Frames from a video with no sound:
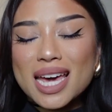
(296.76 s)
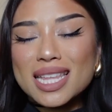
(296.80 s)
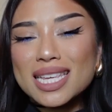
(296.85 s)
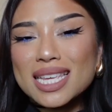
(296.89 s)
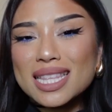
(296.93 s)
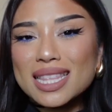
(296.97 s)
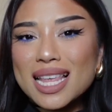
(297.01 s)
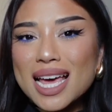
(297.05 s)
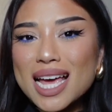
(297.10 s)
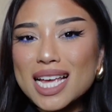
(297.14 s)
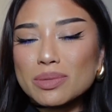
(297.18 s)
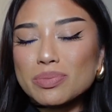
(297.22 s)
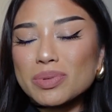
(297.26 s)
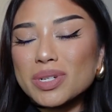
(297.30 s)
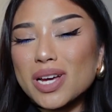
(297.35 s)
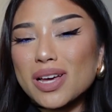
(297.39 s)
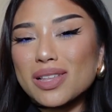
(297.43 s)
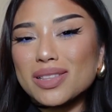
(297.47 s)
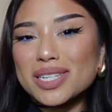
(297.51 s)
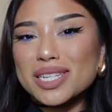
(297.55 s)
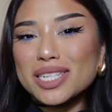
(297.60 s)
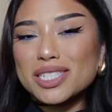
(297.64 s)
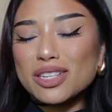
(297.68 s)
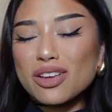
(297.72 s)
And then last but
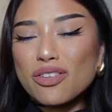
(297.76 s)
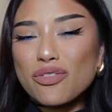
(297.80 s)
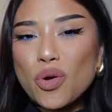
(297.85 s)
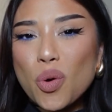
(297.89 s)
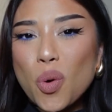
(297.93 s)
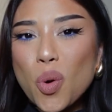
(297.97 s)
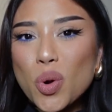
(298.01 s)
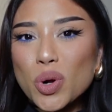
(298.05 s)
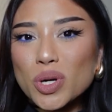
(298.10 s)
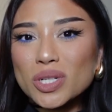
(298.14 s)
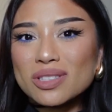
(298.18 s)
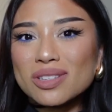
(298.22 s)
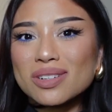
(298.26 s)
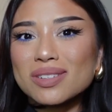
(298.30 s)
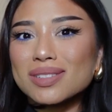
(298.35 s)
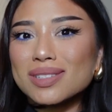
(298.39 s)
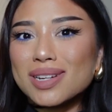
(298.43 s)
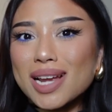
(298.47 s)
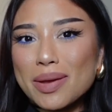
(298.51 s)
not least, of course, there's